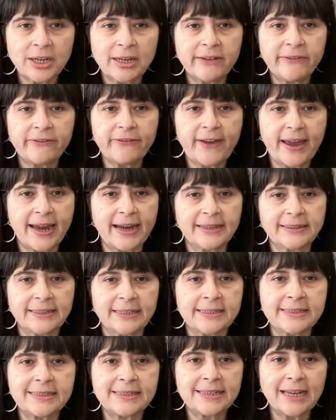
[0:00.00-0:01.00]
an effect
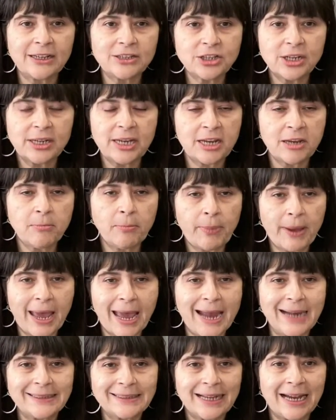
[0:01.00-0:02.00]
and such an
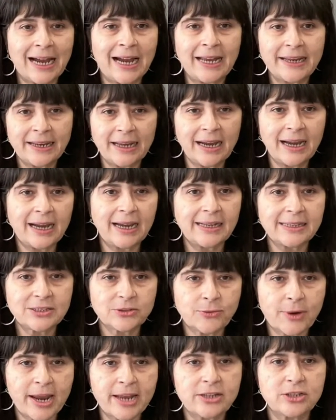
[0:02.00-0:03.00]
impact on
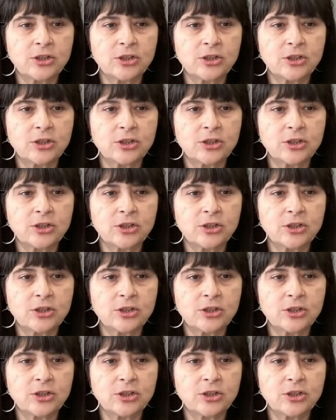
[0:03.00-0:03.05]
us, right?